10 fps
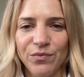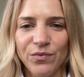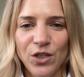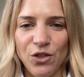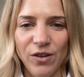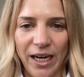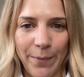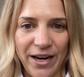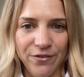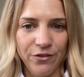you'd
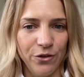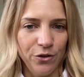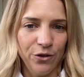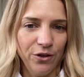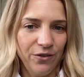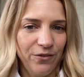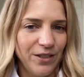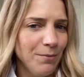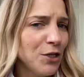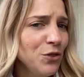recommend for
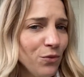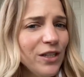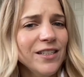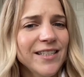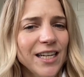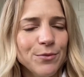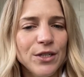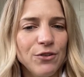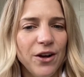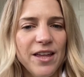somebody who's wanting to desperately
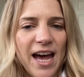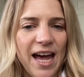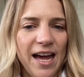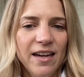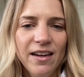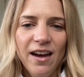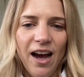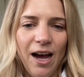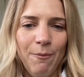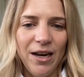grow their hair
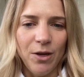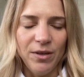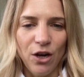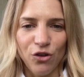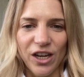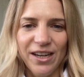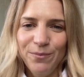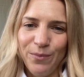a little bit longer.